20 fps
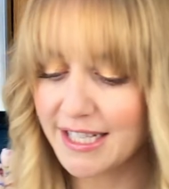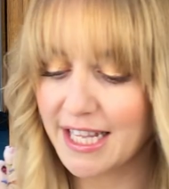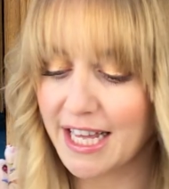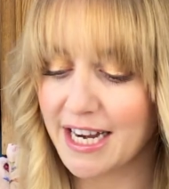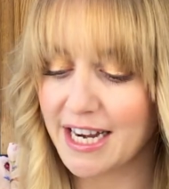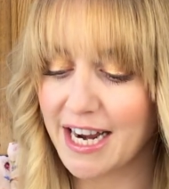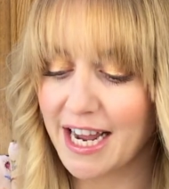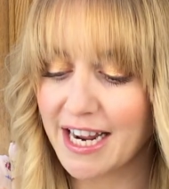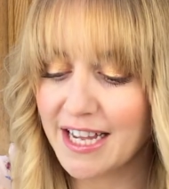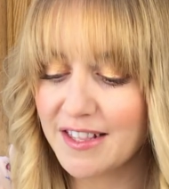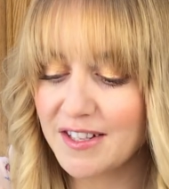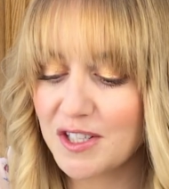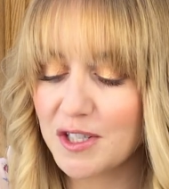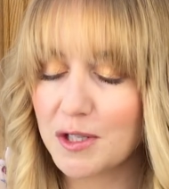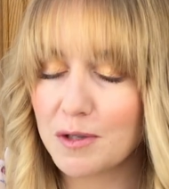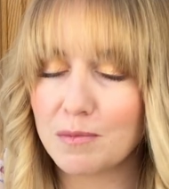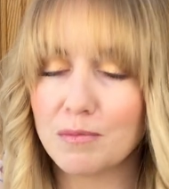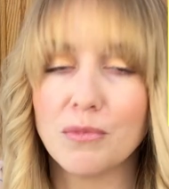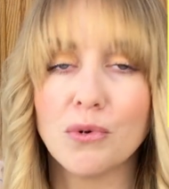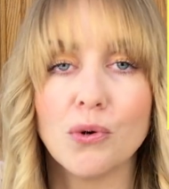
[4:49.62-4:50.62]
that nice
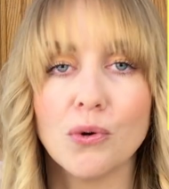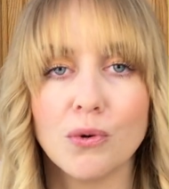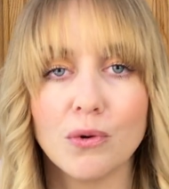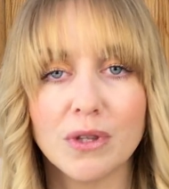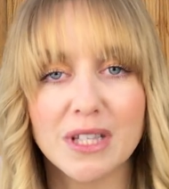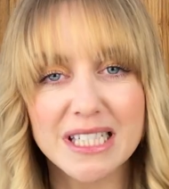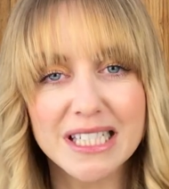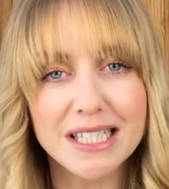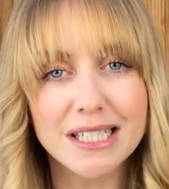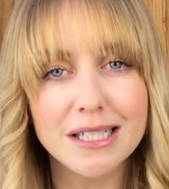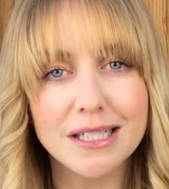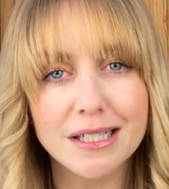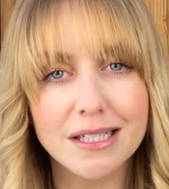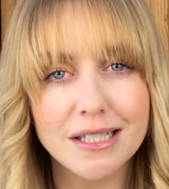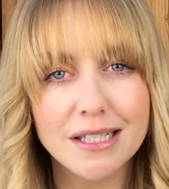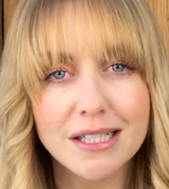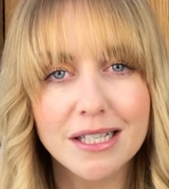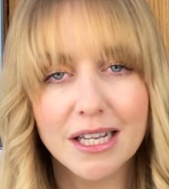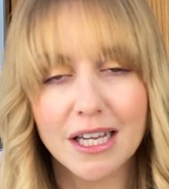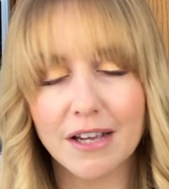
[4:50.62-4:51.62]
smooth
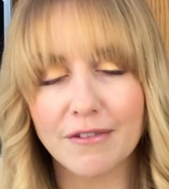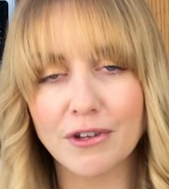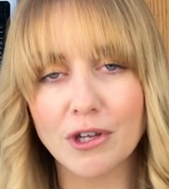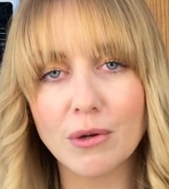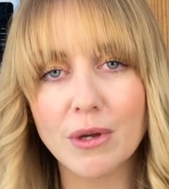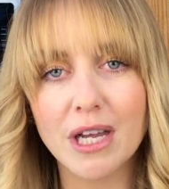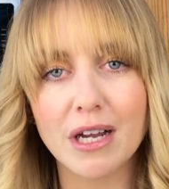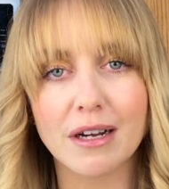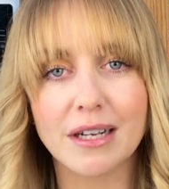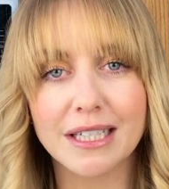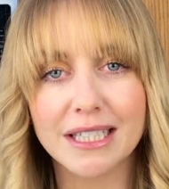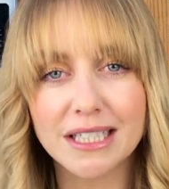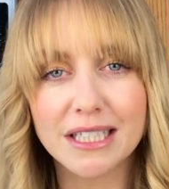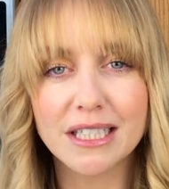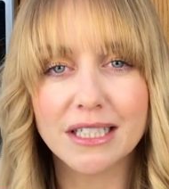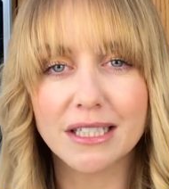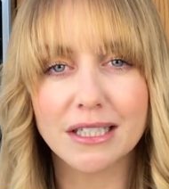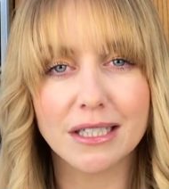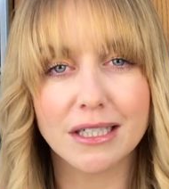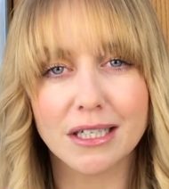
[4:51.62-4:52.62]
zzz. If you hear
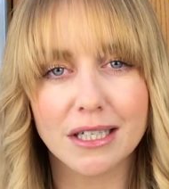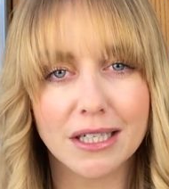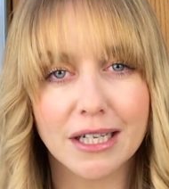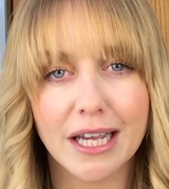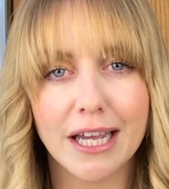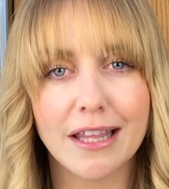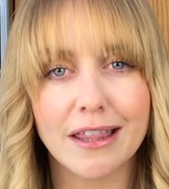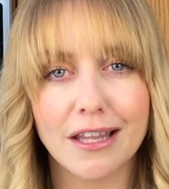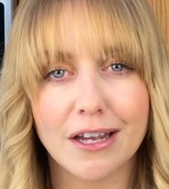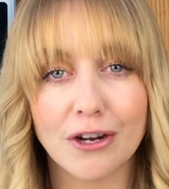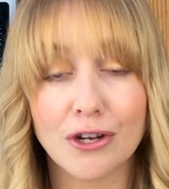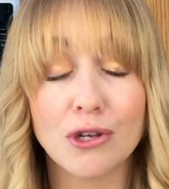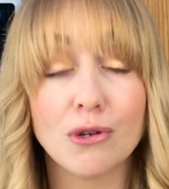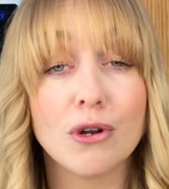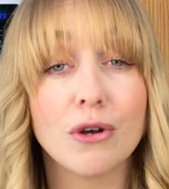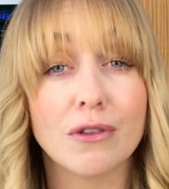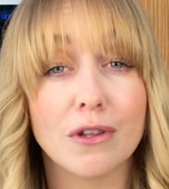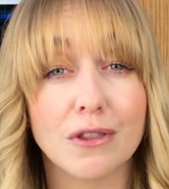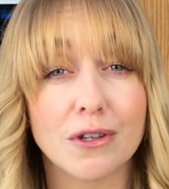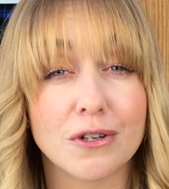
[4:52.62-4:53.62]
in there, you
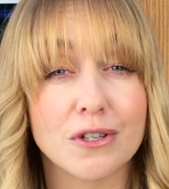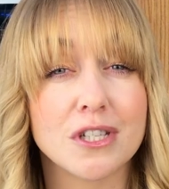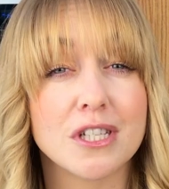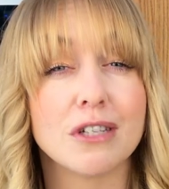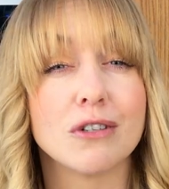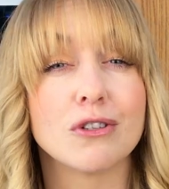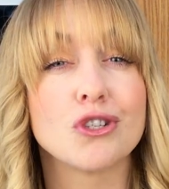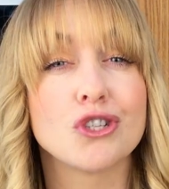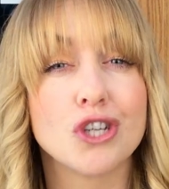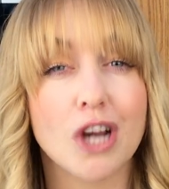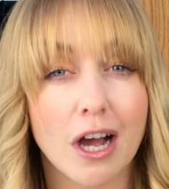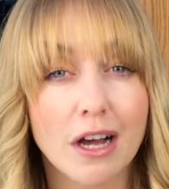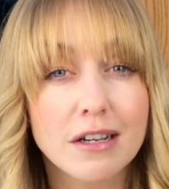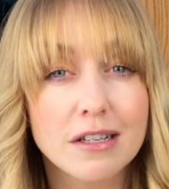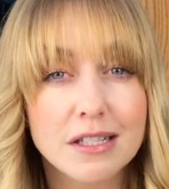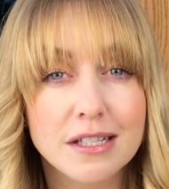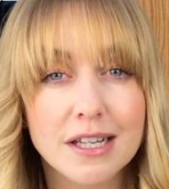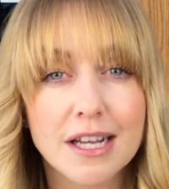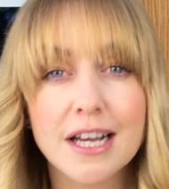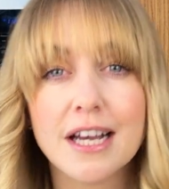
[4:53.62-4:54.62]
know that there's still
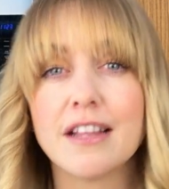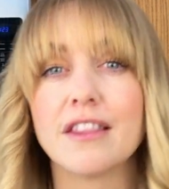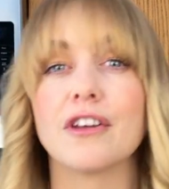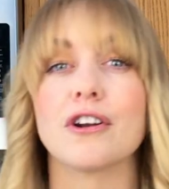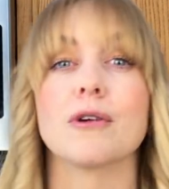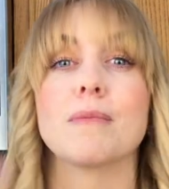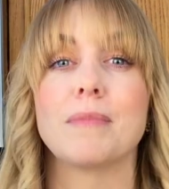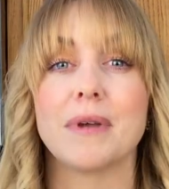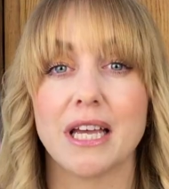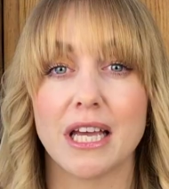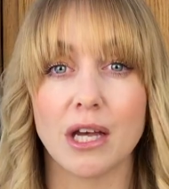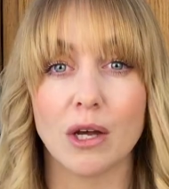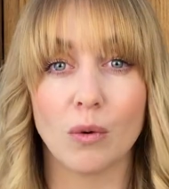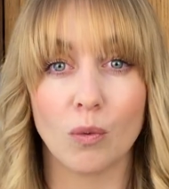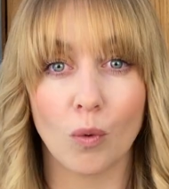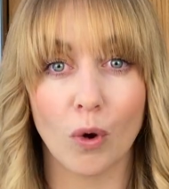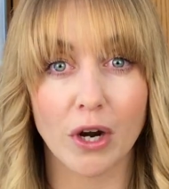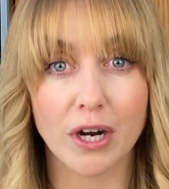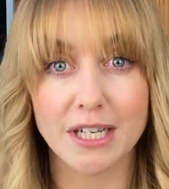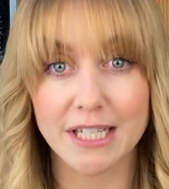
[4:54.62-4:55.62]
chunks that are being
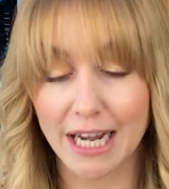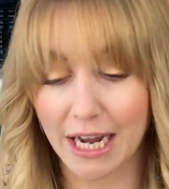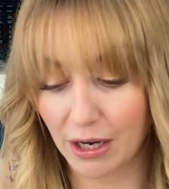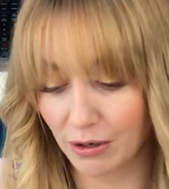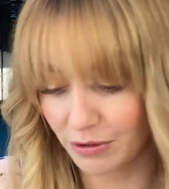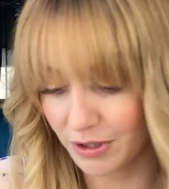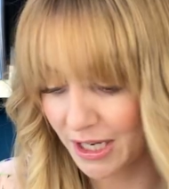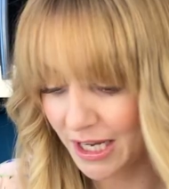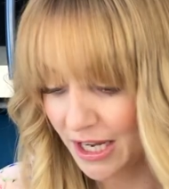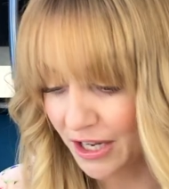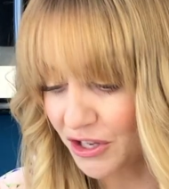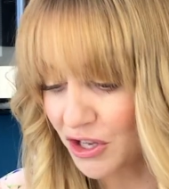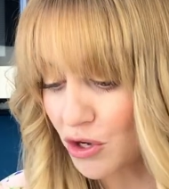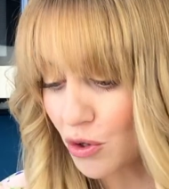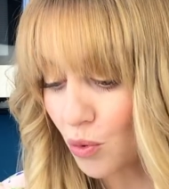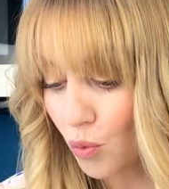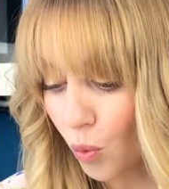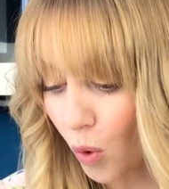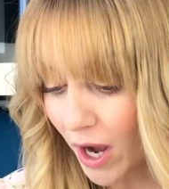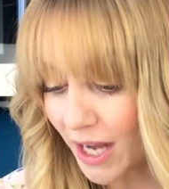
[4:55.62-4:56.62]
worked out. You
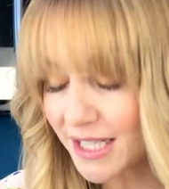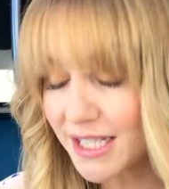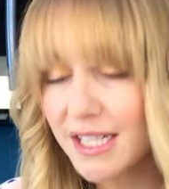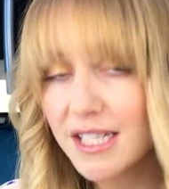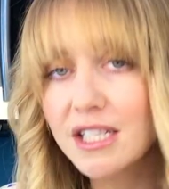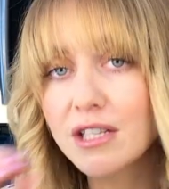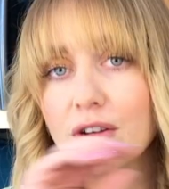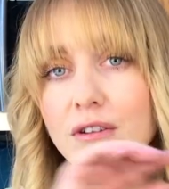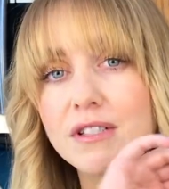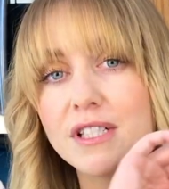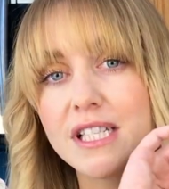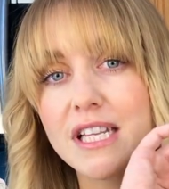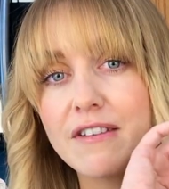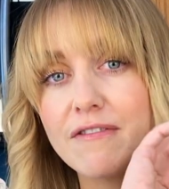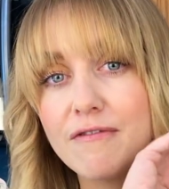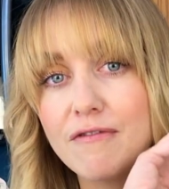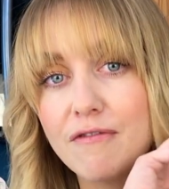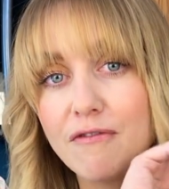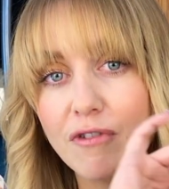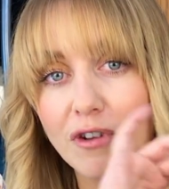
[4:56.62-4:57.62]
want to still see
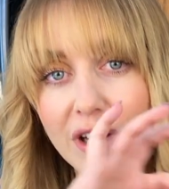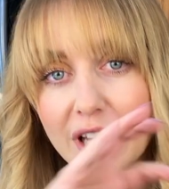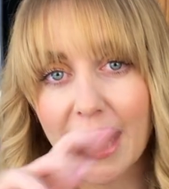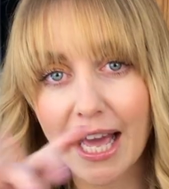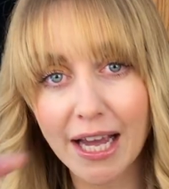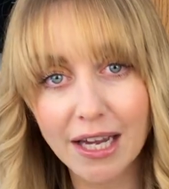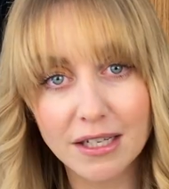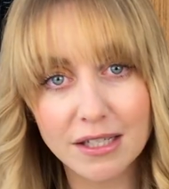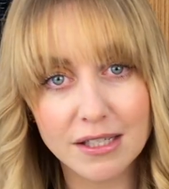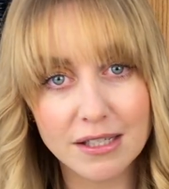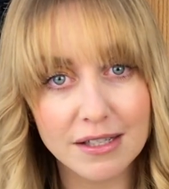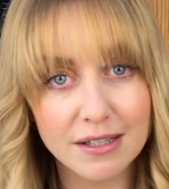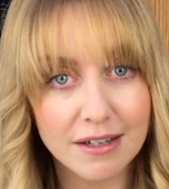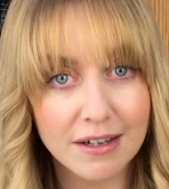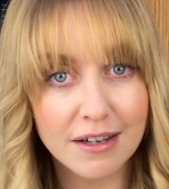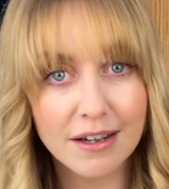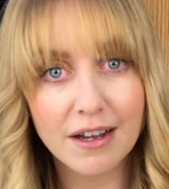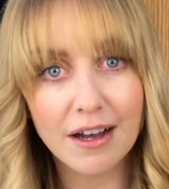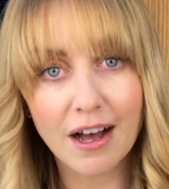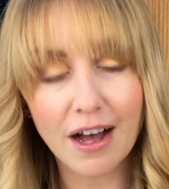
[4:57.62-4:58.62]
flecks
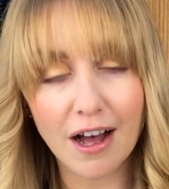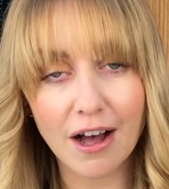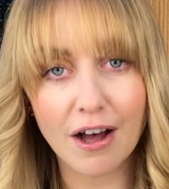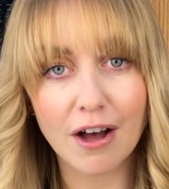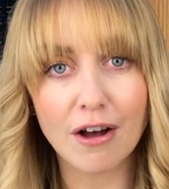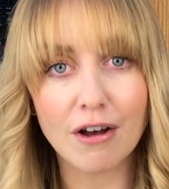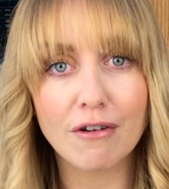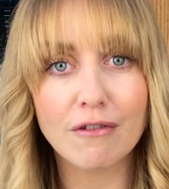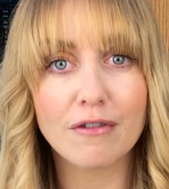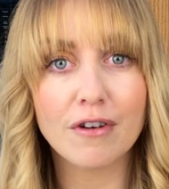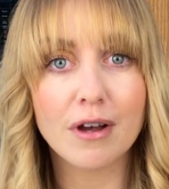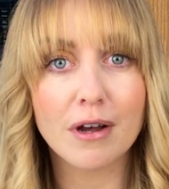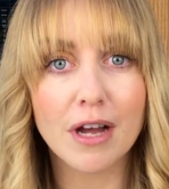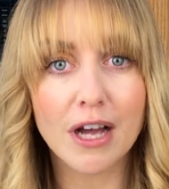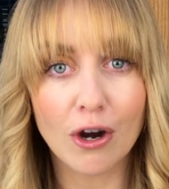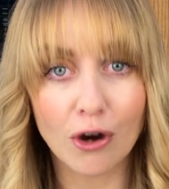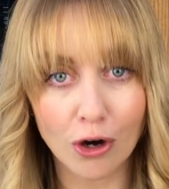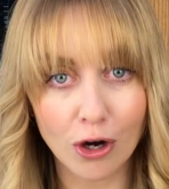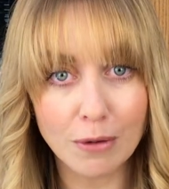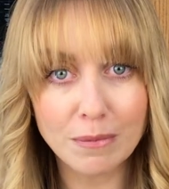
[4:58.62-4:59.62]
of
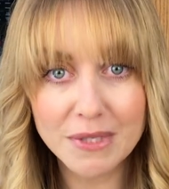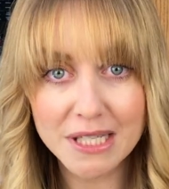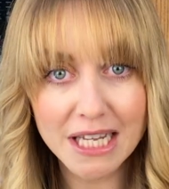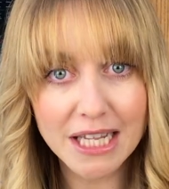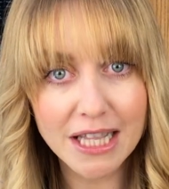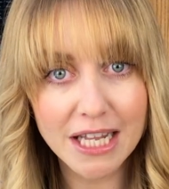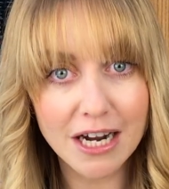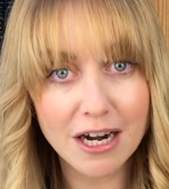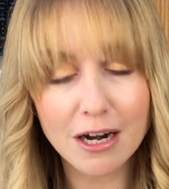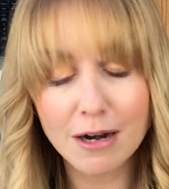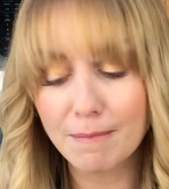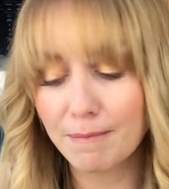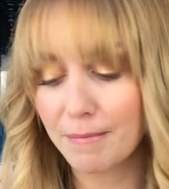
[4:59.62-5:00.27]
herbs in there,